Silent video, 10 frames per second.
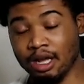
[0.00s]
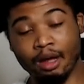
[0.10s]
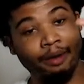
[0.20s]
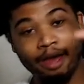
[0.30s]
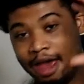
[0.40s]

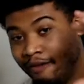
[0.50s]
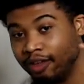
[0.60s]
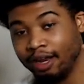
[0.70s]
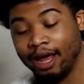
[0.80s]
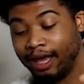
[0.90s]
But after
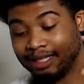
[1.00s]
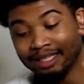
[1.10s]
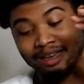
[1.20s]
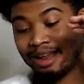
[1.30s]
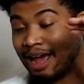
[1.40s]
that, it's a
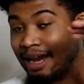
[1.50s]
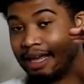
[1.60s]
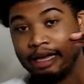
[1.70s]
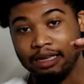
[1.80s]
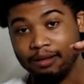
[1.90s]
lot of
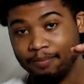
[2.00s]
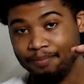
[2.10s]
heat.